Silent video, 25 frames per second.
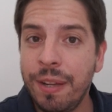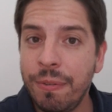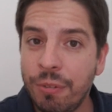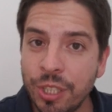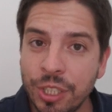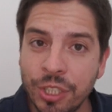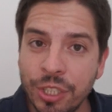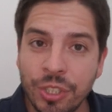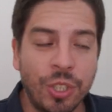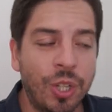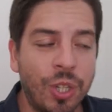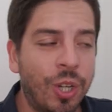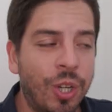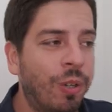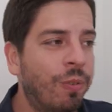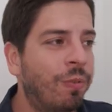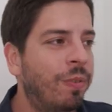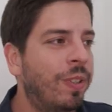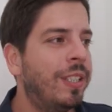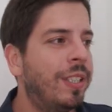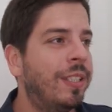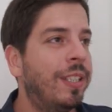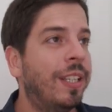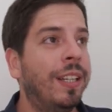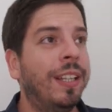a service
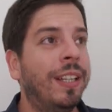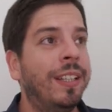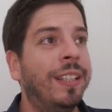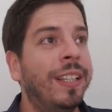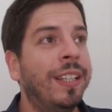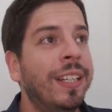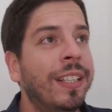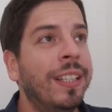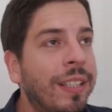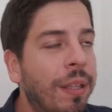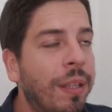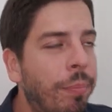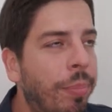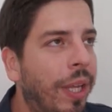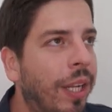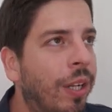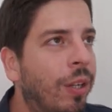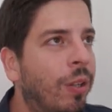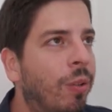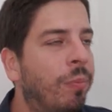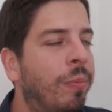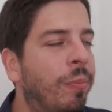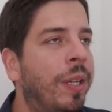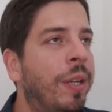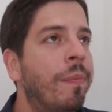and it didn't depend on
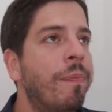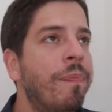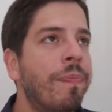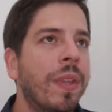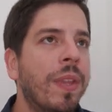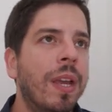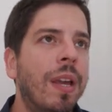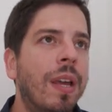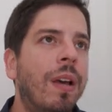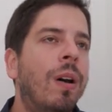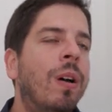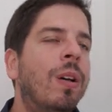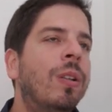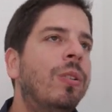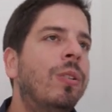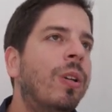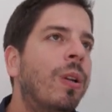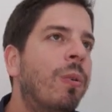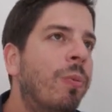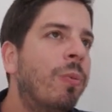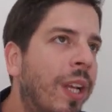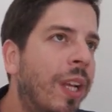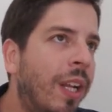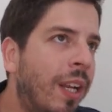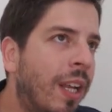me, until I
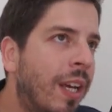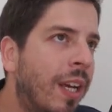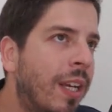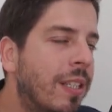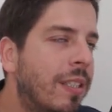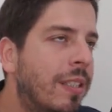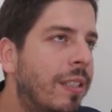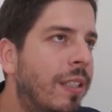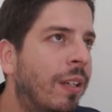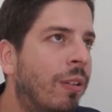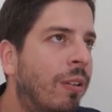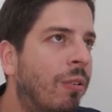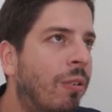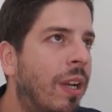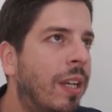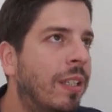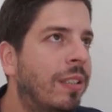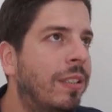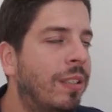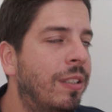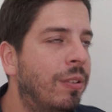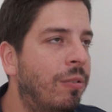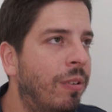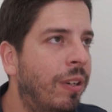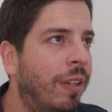realized the grass is
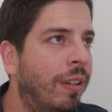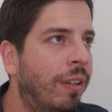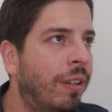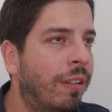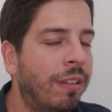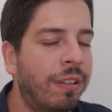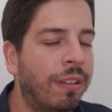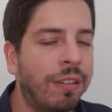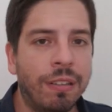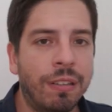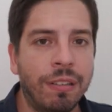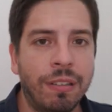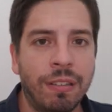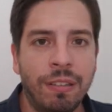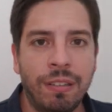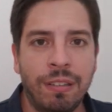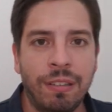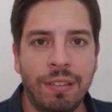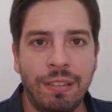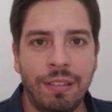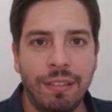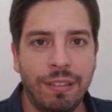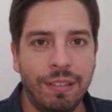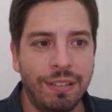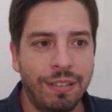greener.
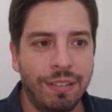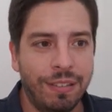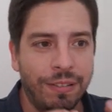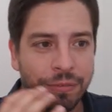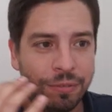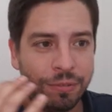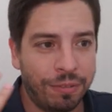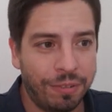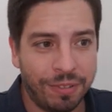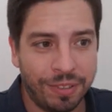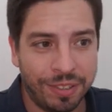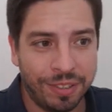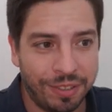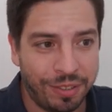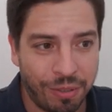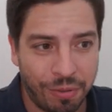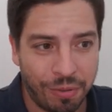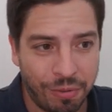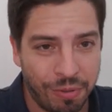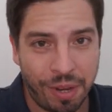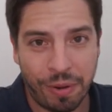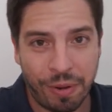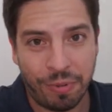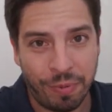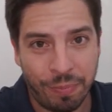And so
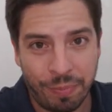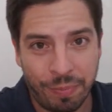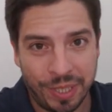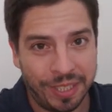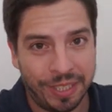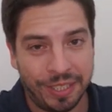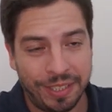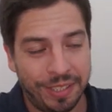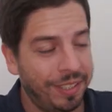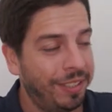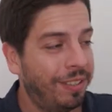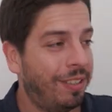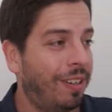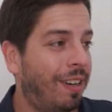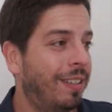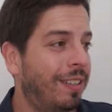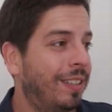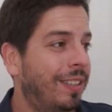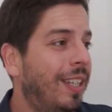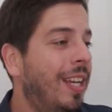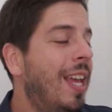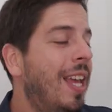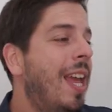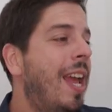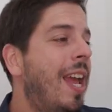every business is hard,
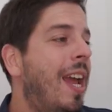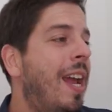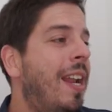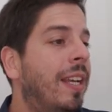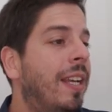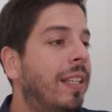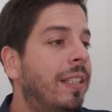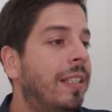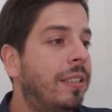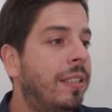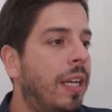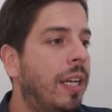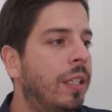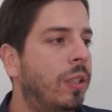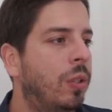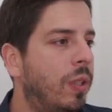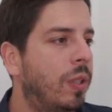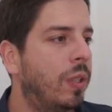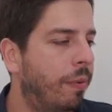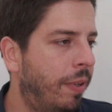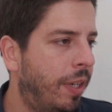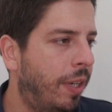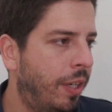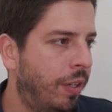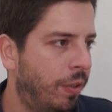and I decided to give it
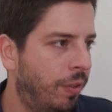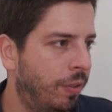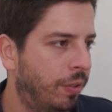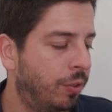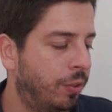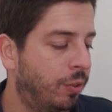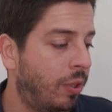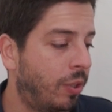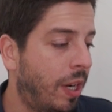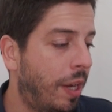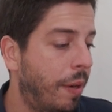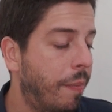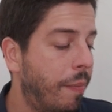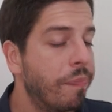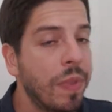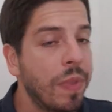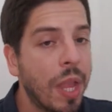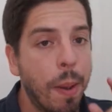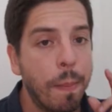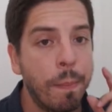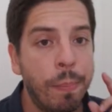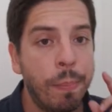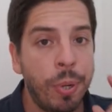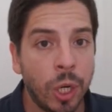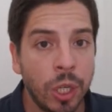another try.
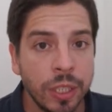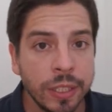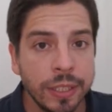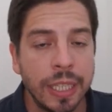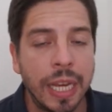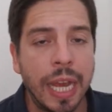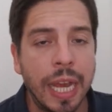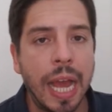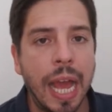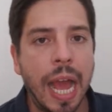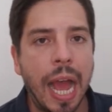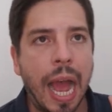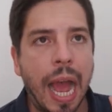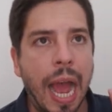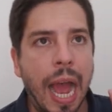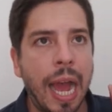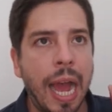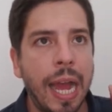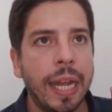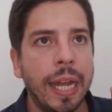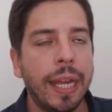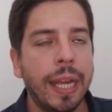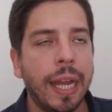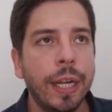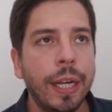But I
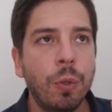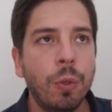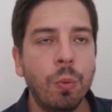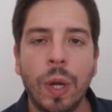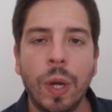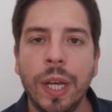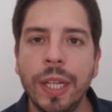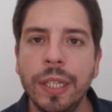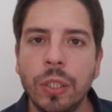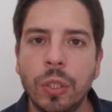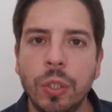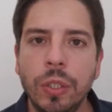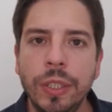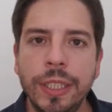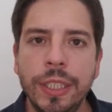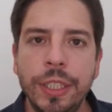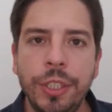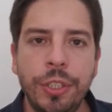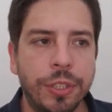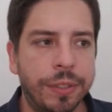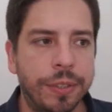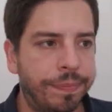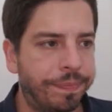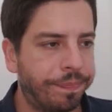had one condition.